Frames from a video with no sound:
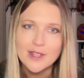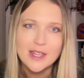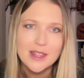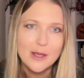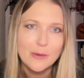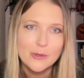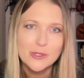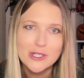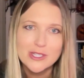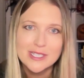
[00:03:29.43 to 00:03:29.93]

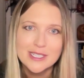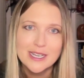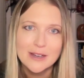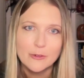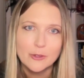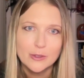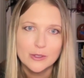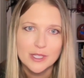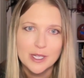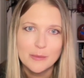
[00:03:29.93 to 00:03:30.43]
that were just
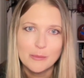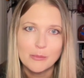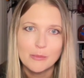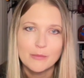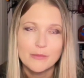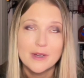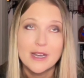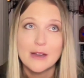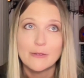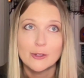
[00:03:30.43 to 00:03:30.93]

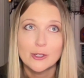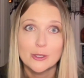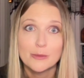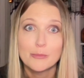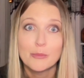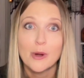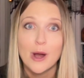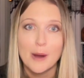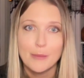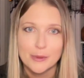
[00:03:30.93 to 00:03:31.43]
never
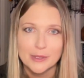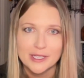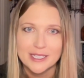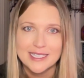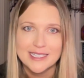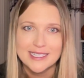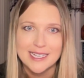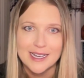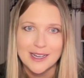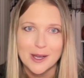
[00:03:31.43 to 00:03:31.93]
properly
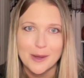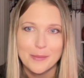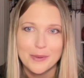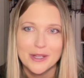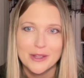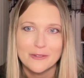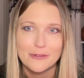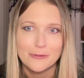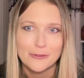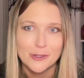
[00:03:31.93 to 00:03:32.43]
set up
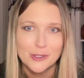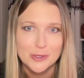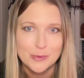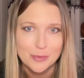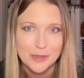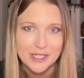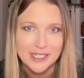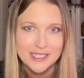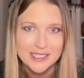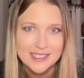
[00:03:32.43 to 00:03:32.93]
in the first
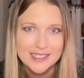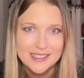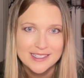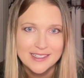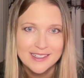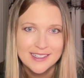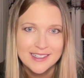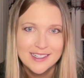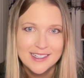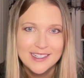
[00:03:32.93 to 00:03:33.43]
place.
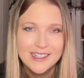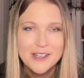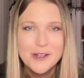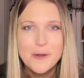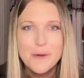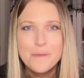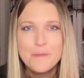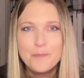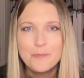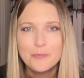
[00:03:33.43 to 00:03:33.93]

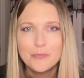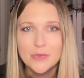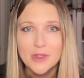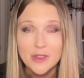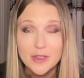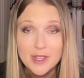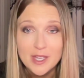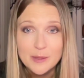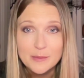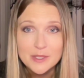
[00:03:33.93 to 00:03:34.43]
The
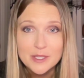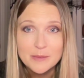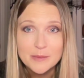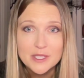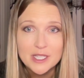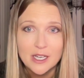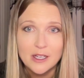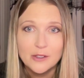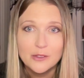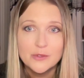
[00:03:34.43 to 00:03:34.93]
themes
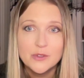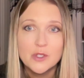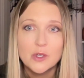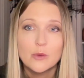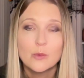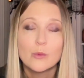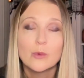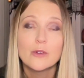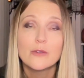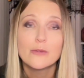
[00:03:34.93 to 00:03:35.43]
themselves
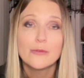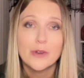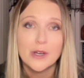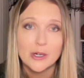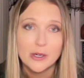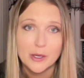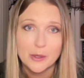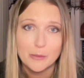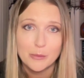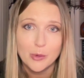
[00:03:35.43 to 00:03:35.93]
were
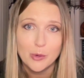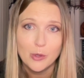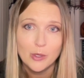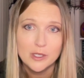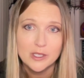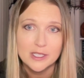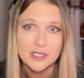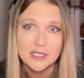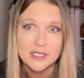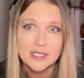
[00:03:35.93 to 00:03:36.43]
very
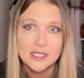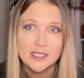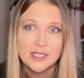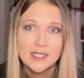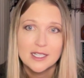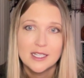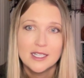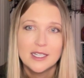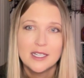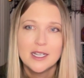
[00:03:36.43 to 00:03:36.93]
important,
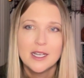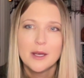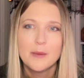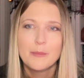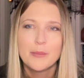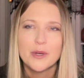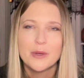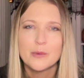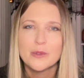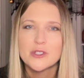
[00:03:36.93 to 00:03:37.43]

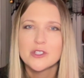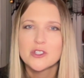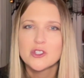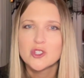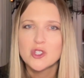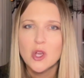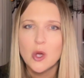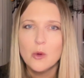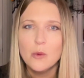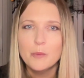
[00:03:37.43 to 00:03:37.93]
but it was
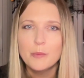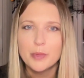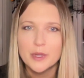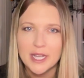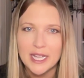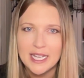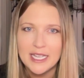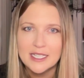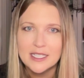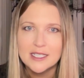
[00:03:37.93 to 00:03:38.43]
so
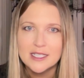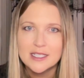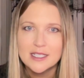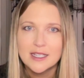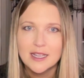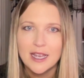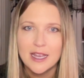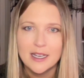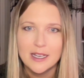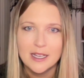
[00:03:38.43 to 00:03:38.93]
blatant
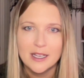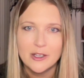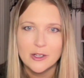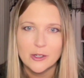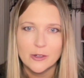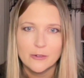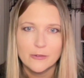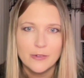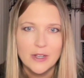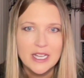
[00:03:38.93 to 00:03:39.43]
and in
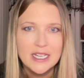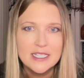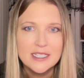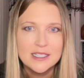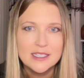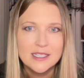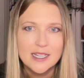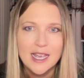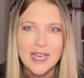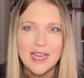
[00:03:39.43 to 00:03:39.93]
your
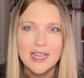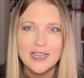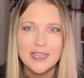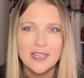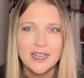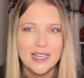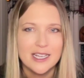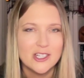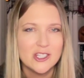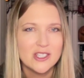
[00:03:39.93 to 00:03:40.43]
face,
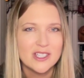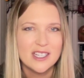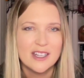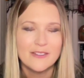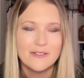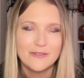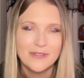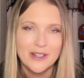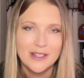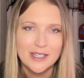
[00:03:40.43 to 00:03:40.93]
and
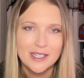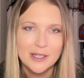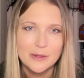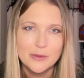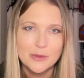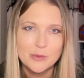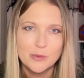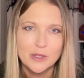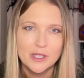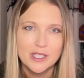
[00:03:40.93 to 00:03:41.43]
it felt like it
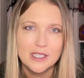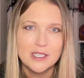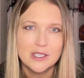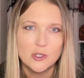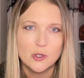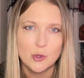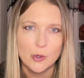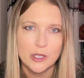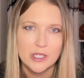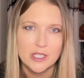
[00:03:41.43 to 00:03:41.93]
was really
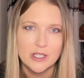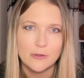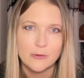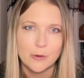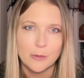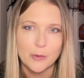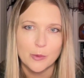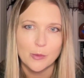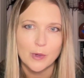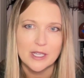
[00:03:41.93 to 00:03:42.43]
disjointed
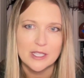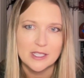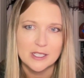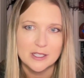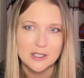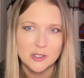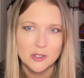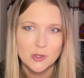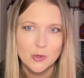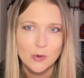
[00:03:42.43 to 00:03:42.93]
from the rest of
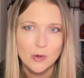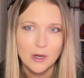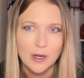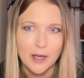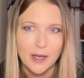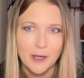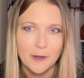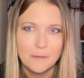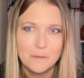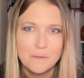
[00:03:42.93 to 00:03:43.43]
the
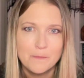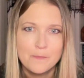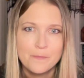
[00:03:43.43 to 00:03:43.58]
story.